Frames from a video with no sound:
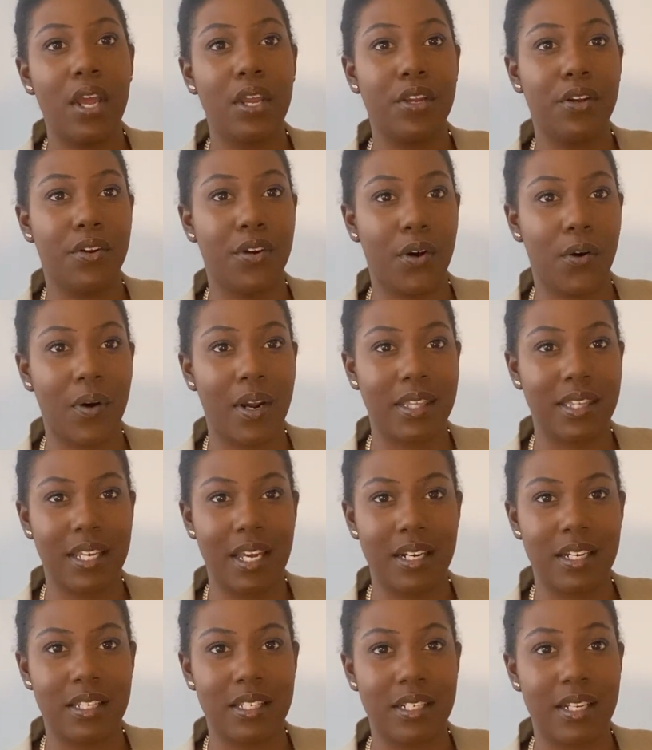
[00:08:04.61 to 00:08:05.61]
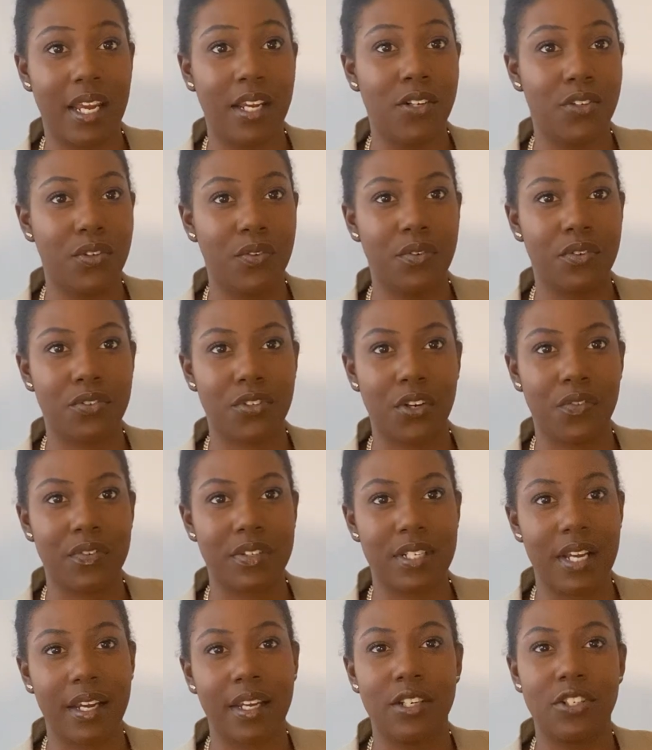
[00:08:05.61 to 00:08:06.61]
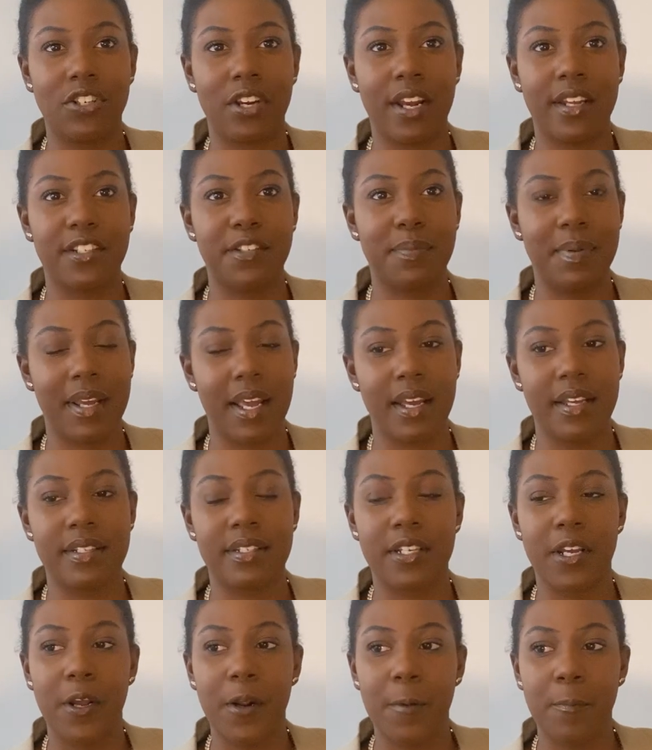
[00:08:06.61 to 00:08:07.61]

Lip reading: you know, at the end of the day, do deserve a second chance, because